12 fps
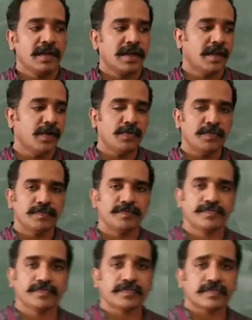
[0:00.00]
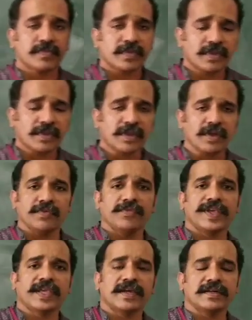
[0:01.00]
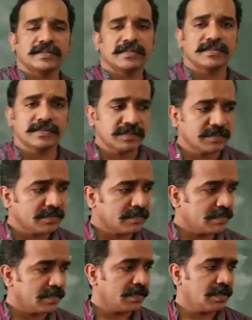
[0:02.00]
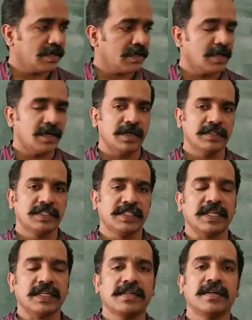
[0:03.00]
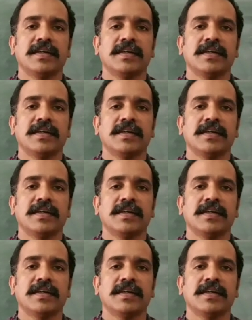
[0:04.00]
Now we can check